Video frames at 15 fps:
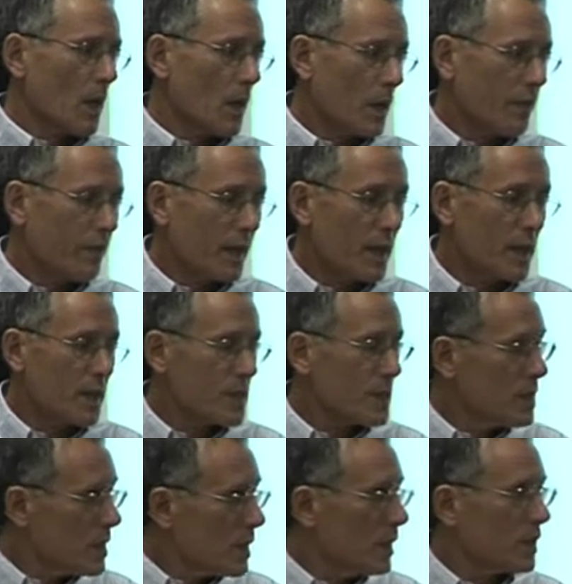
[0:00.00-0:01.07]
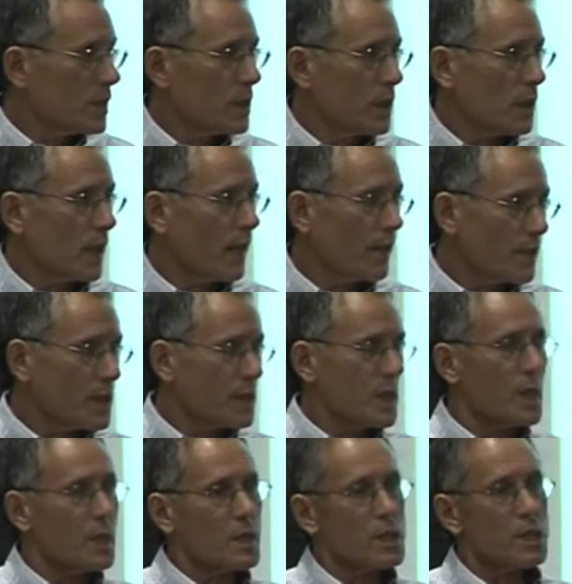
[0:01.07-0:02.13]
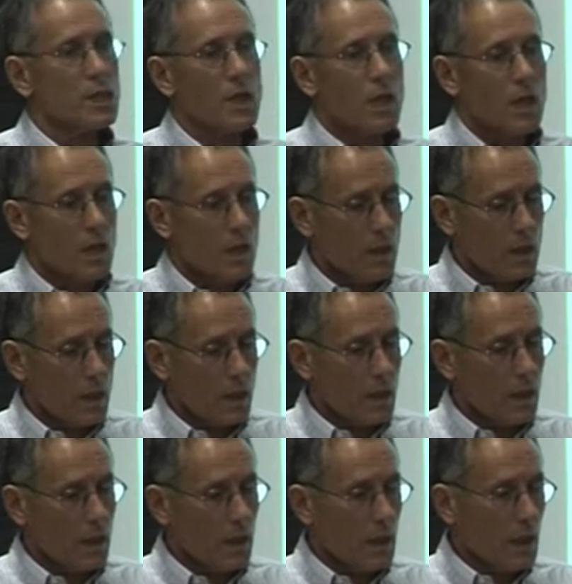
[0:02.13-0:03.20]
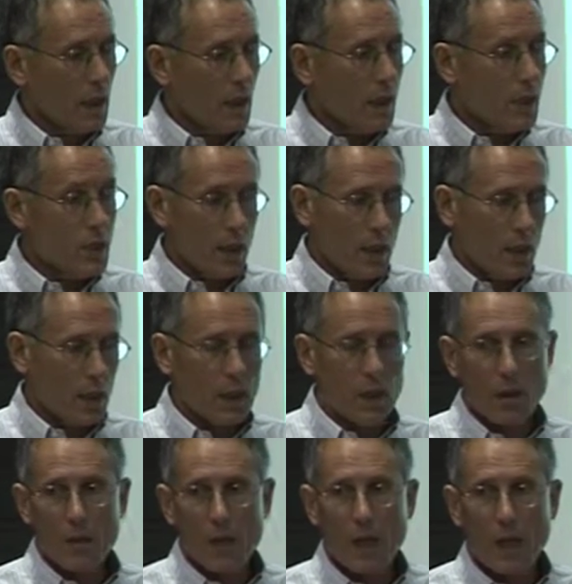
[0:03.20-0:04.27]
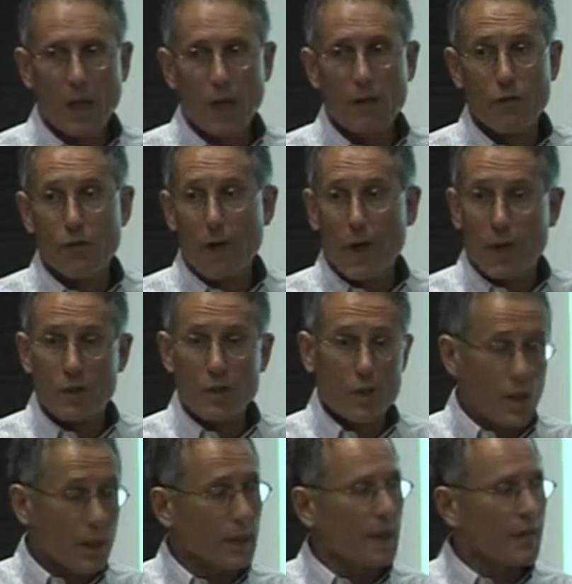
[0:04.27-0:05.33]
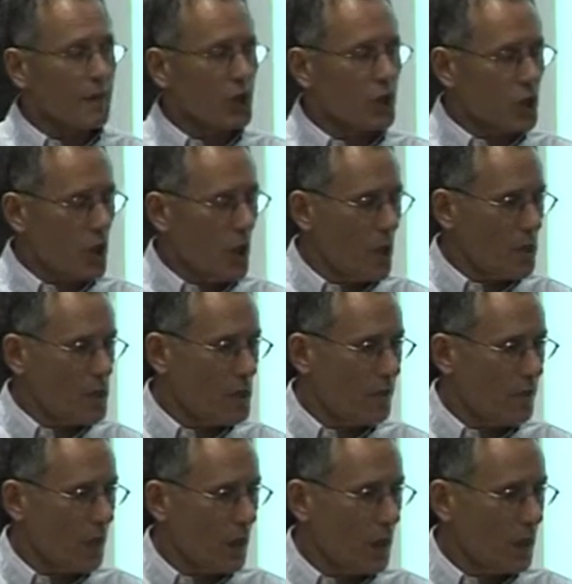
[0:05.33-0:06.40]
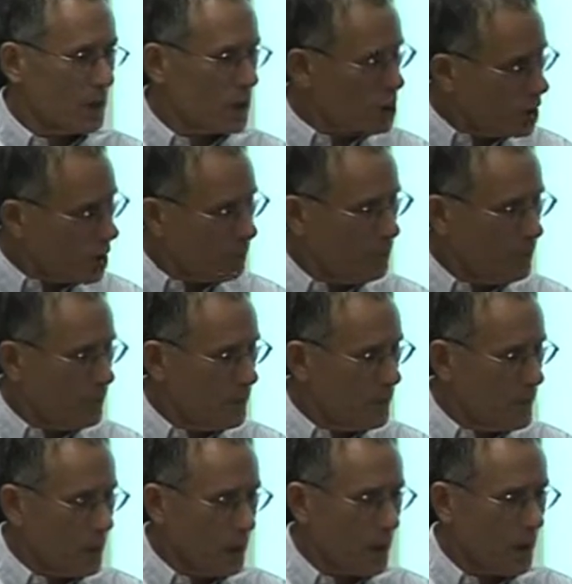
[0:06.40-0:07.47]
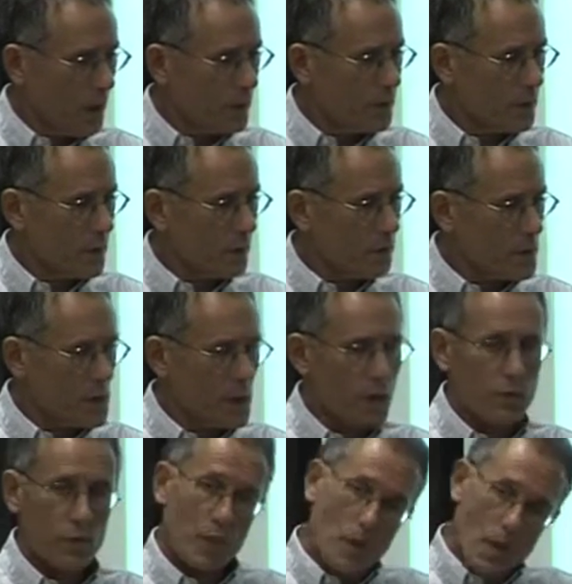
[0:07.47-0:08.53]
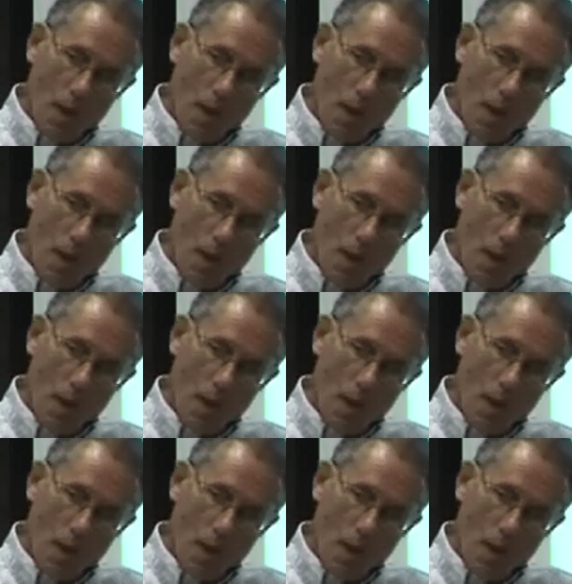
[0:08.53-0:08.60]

Offenders need to have a sense that they can engage in the economic life outside and have a chance of getting a job, looking after themselves.